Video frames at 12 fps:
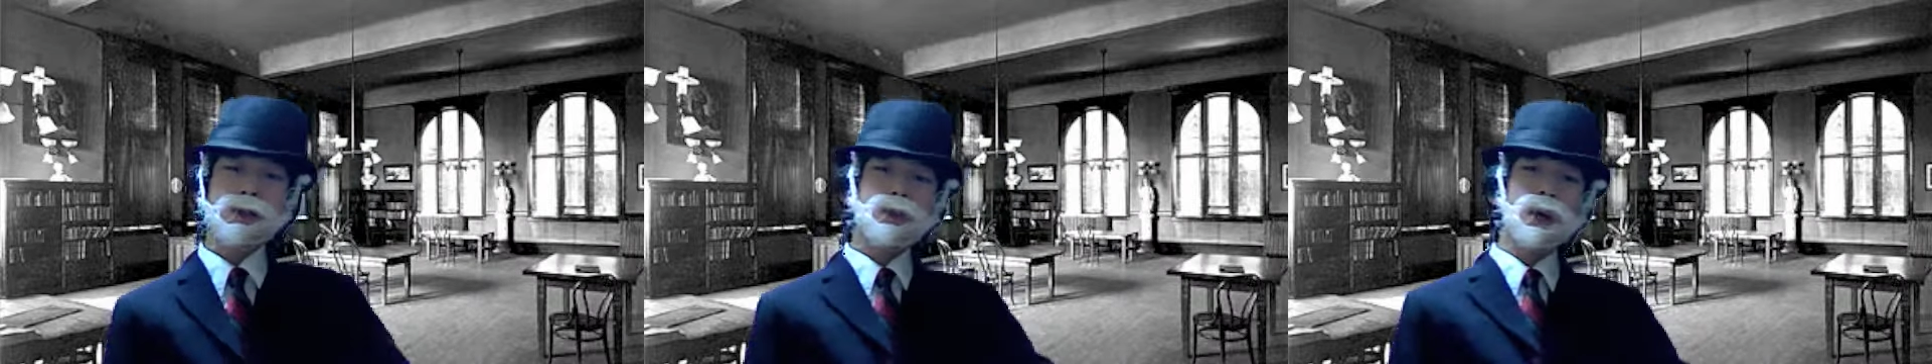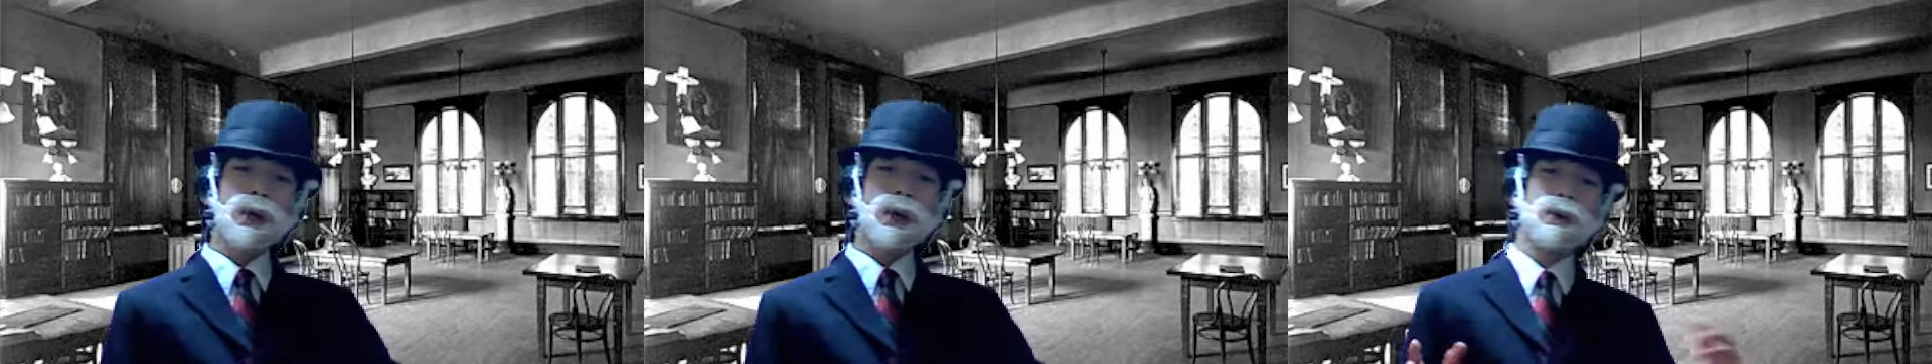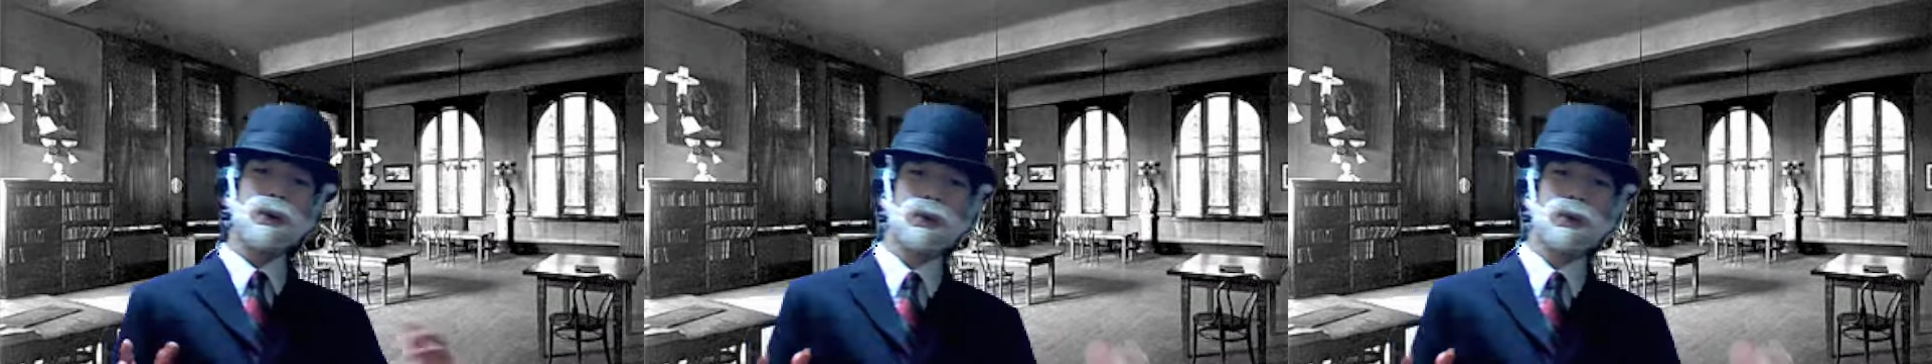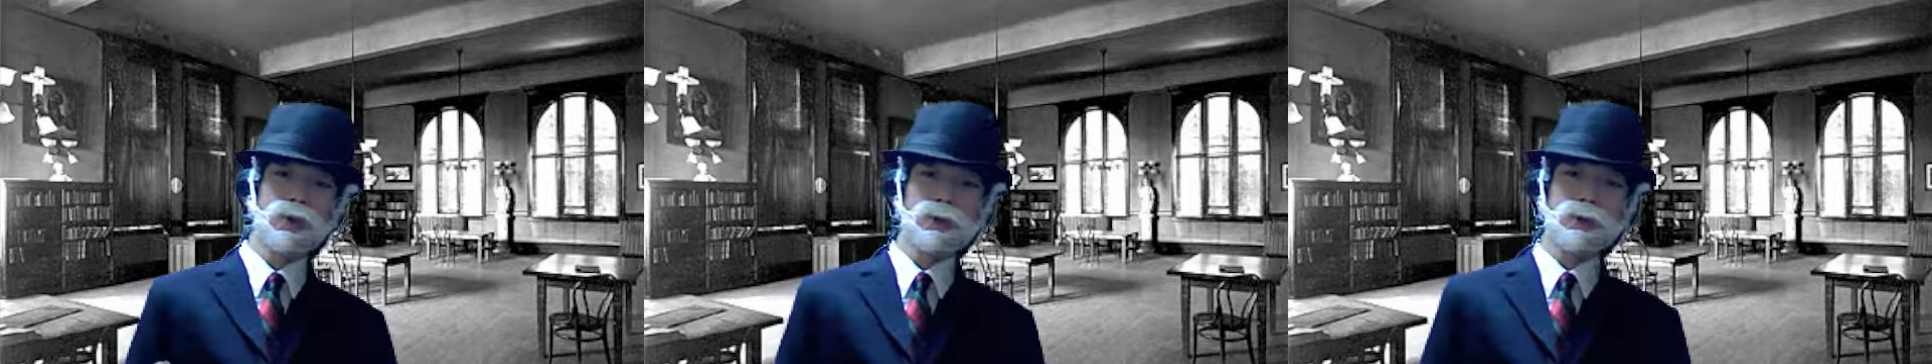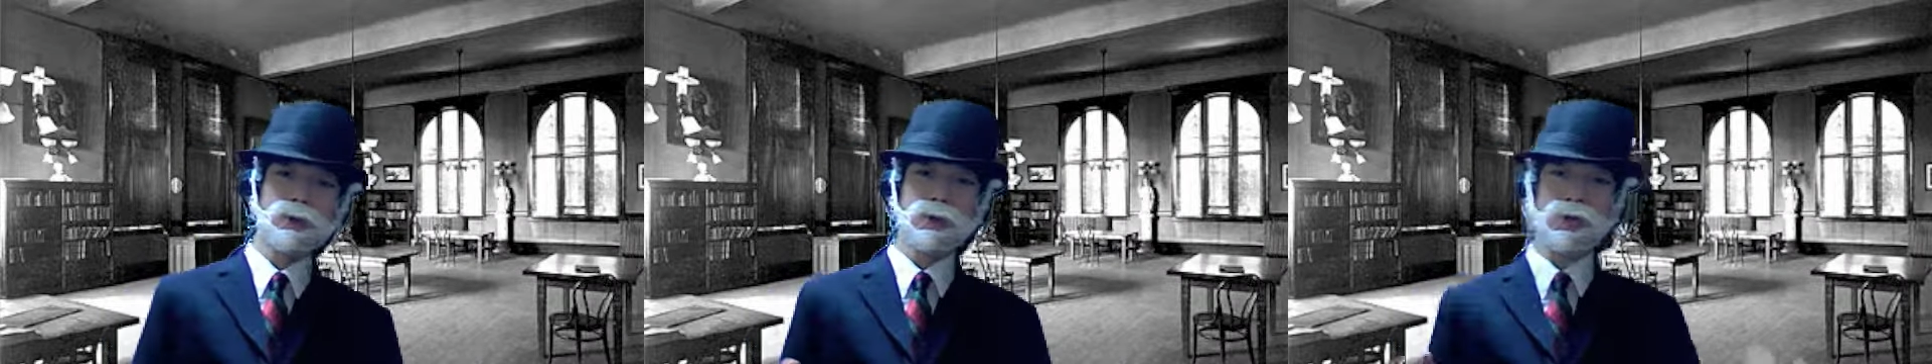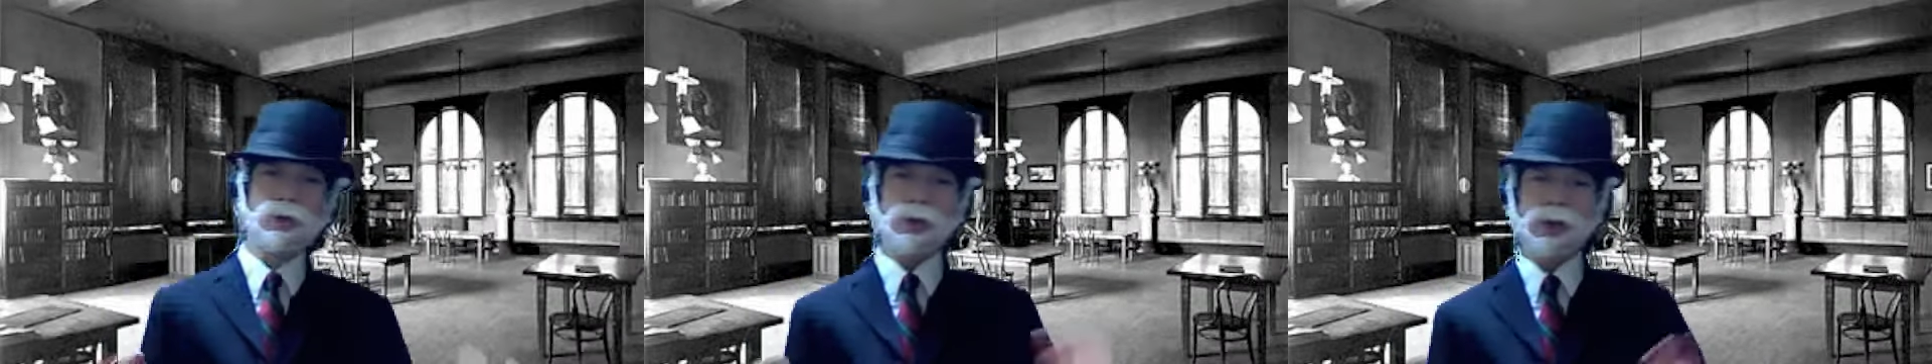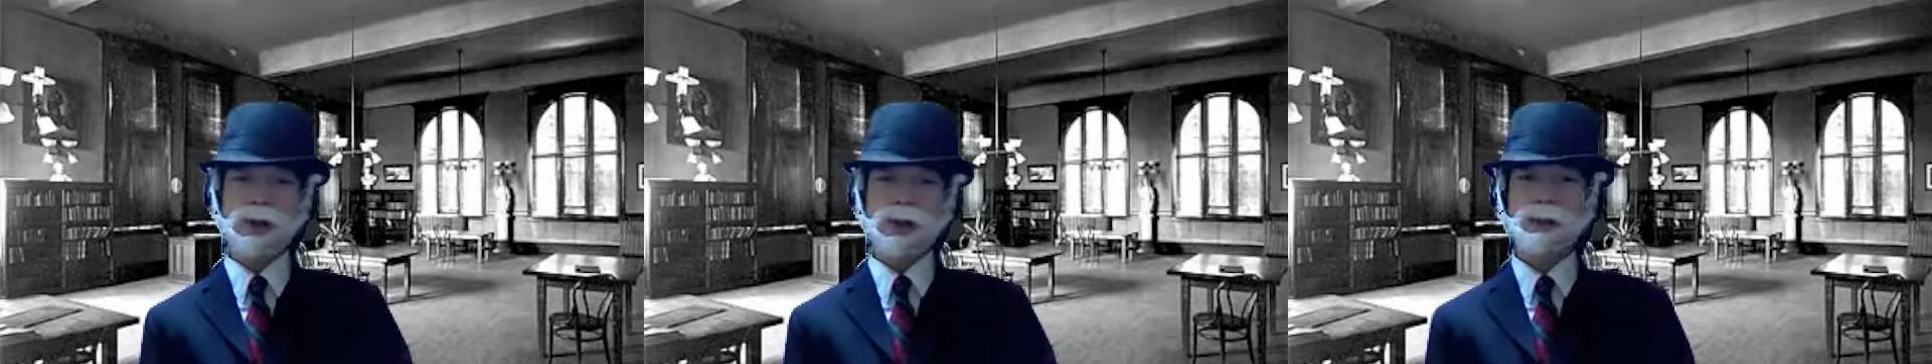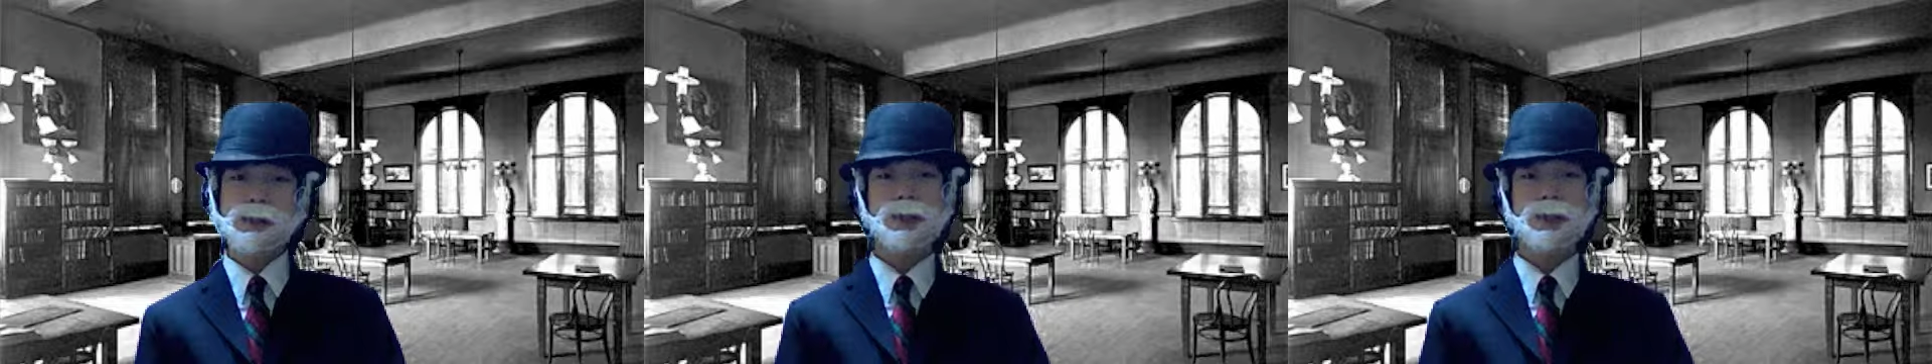charity groups or
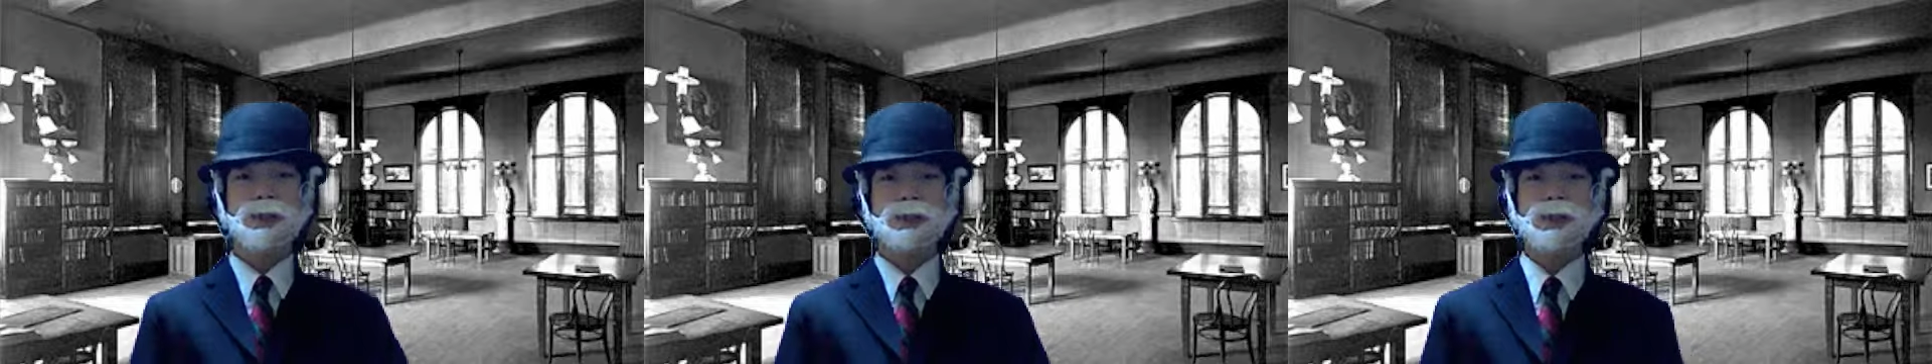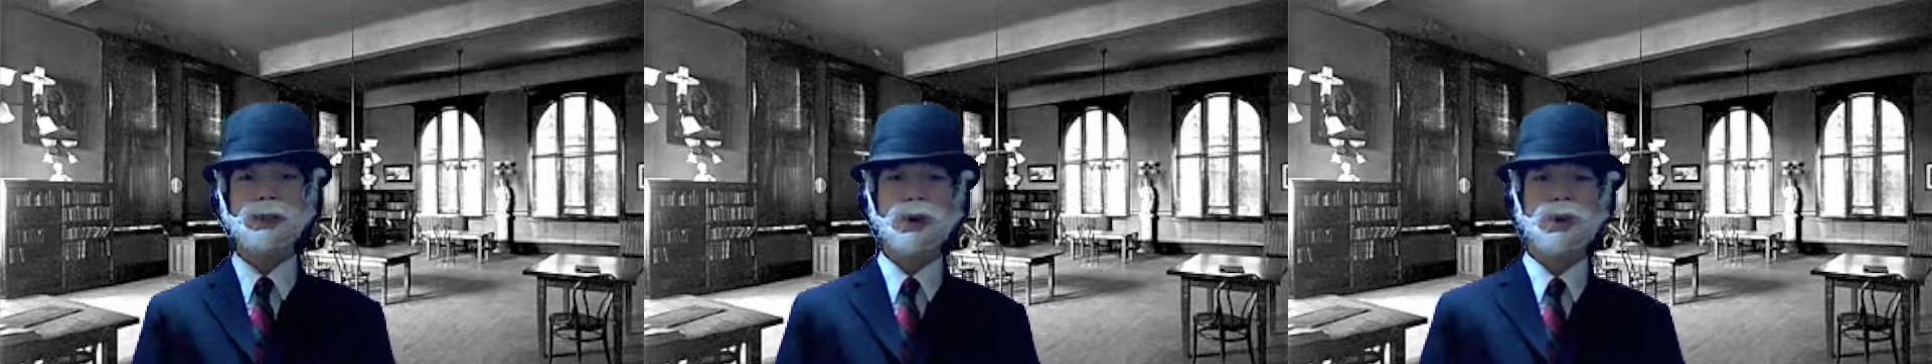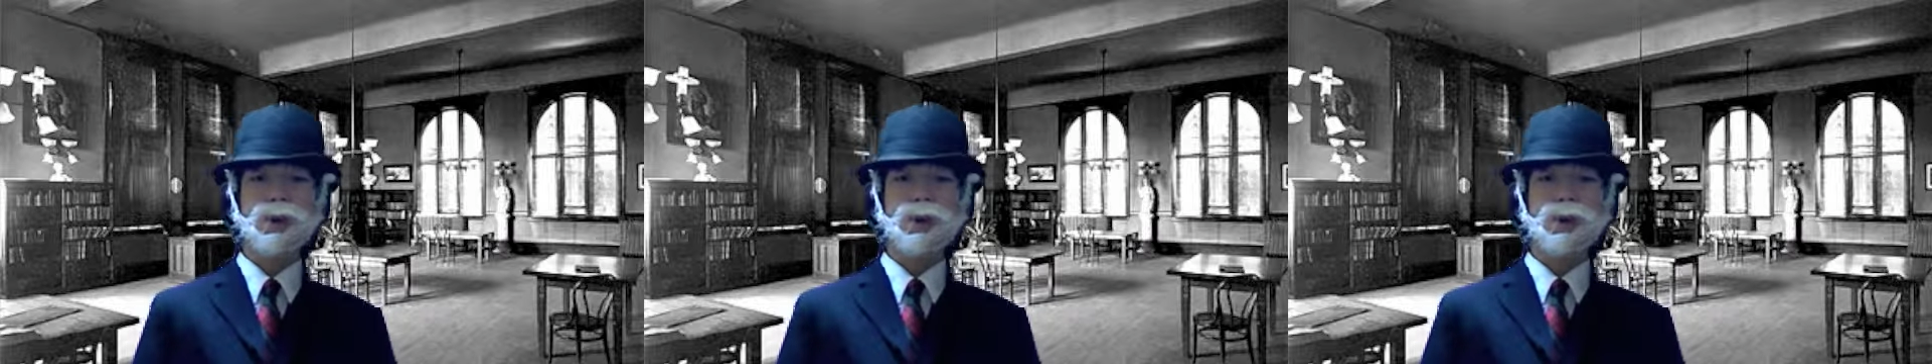organizations not